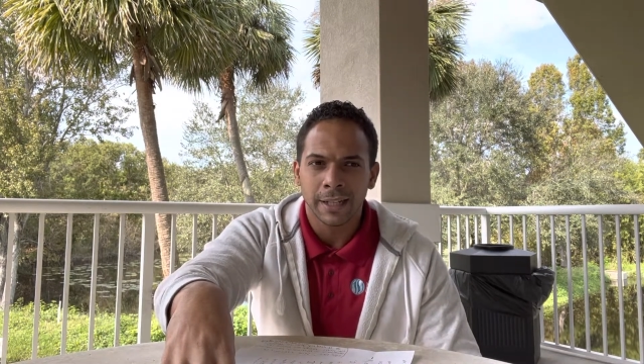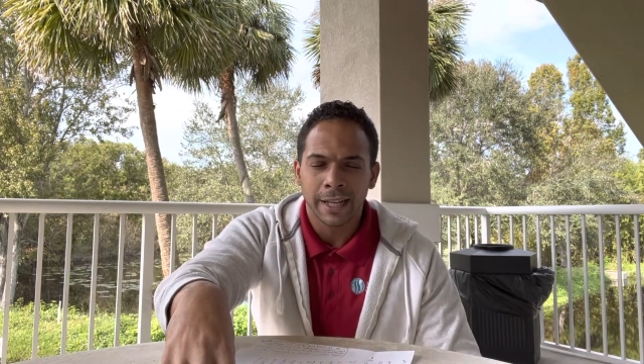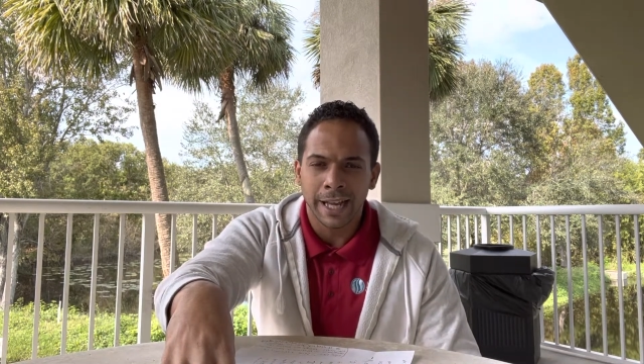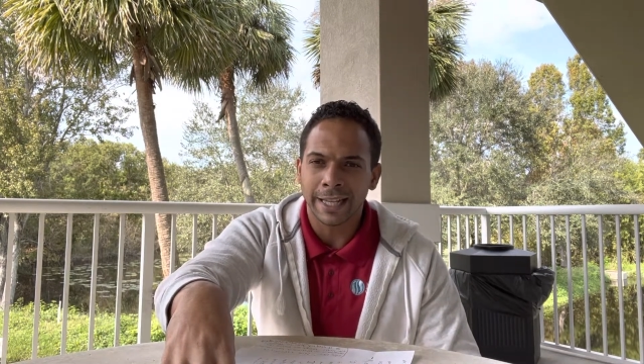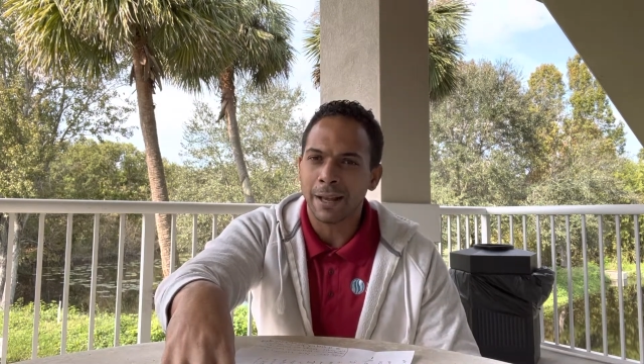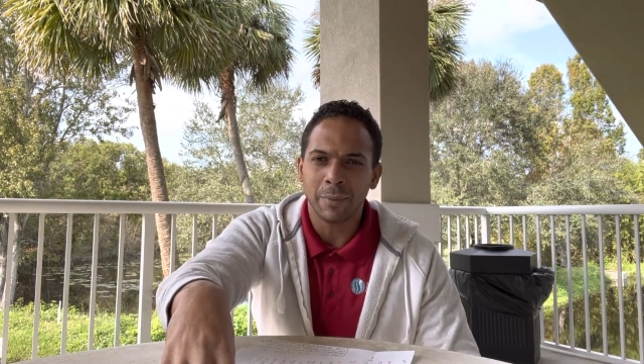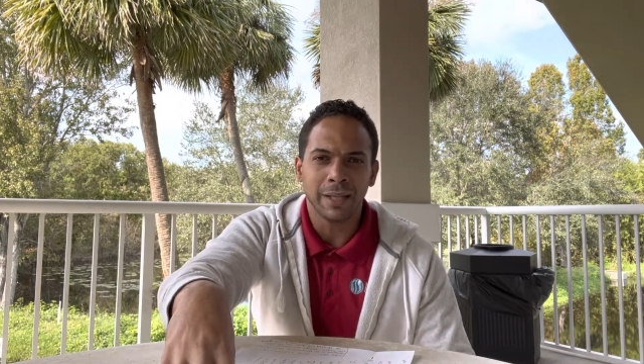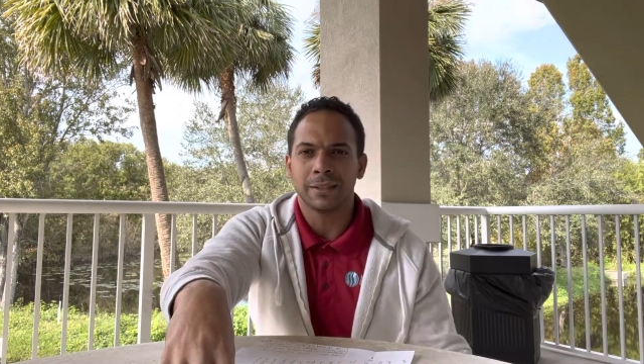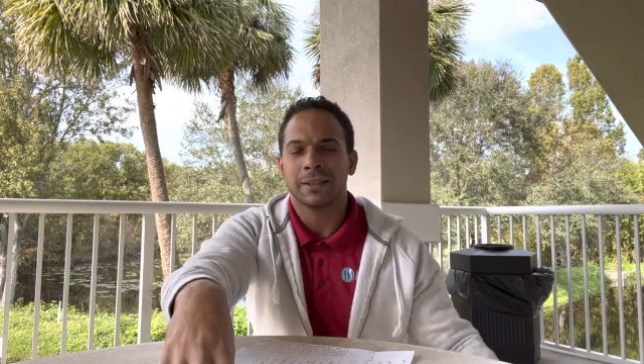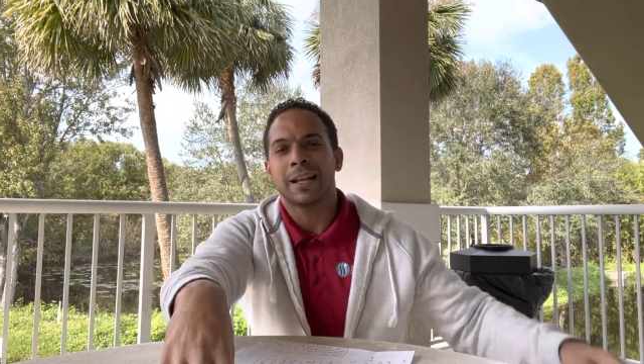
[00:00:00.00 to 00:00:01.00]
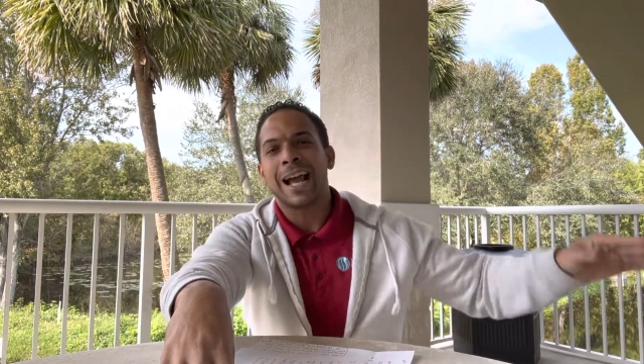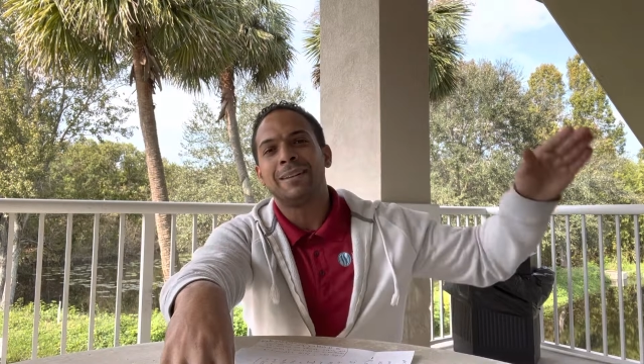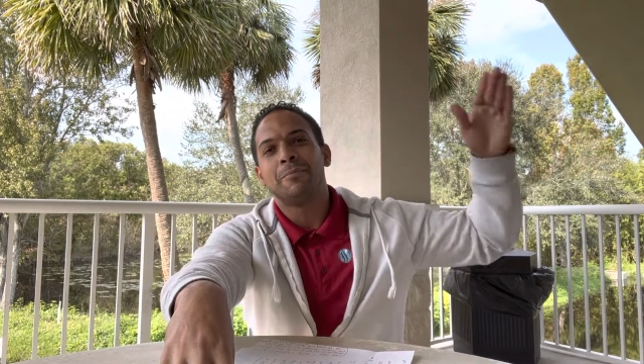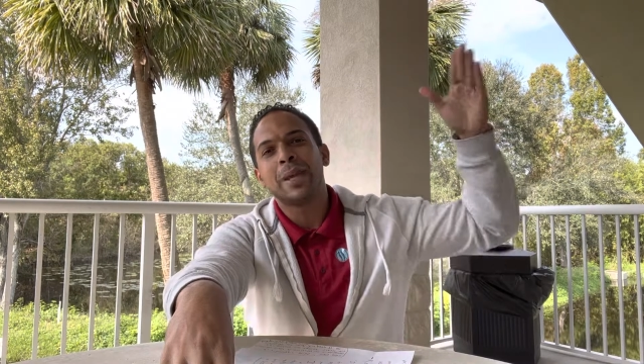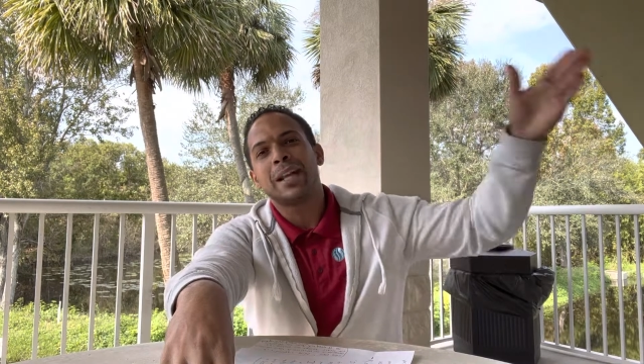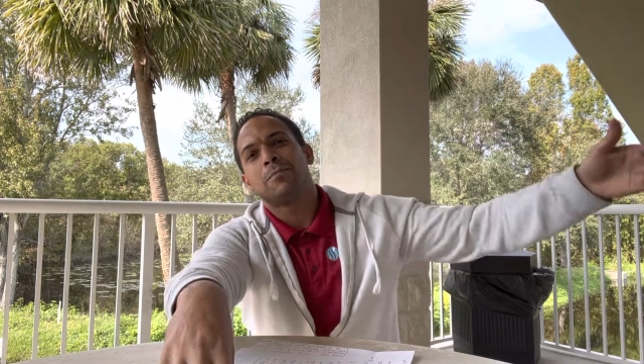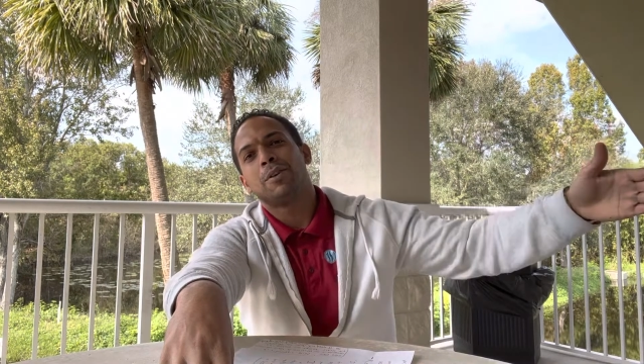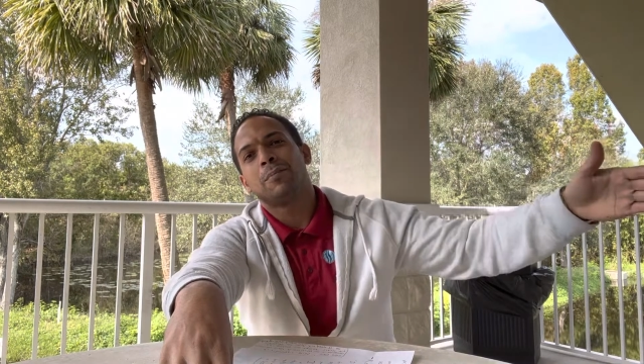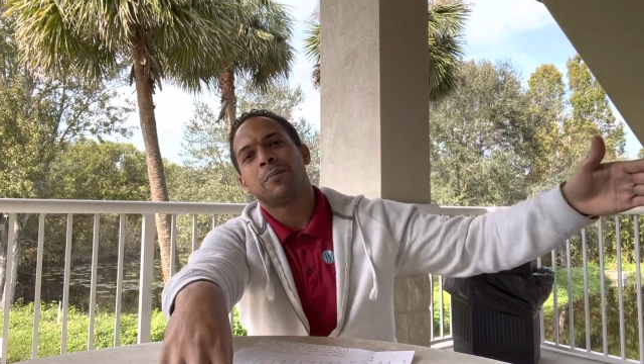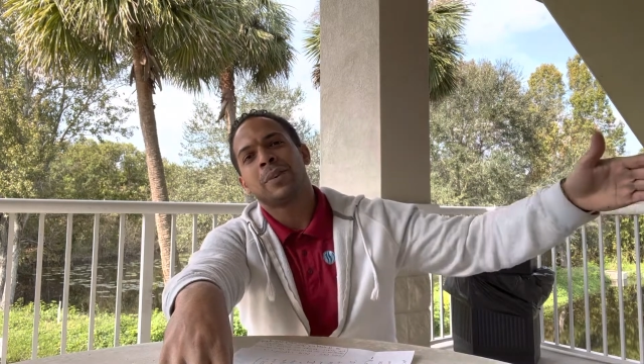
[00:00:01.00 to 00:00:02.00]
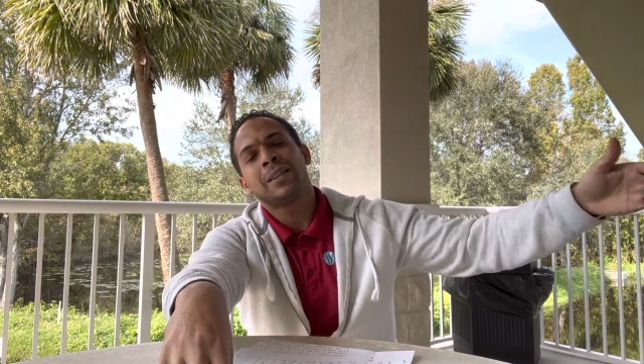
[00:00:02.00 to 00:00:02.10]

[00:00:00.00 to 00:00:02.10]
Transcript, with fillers: And that means at minimum,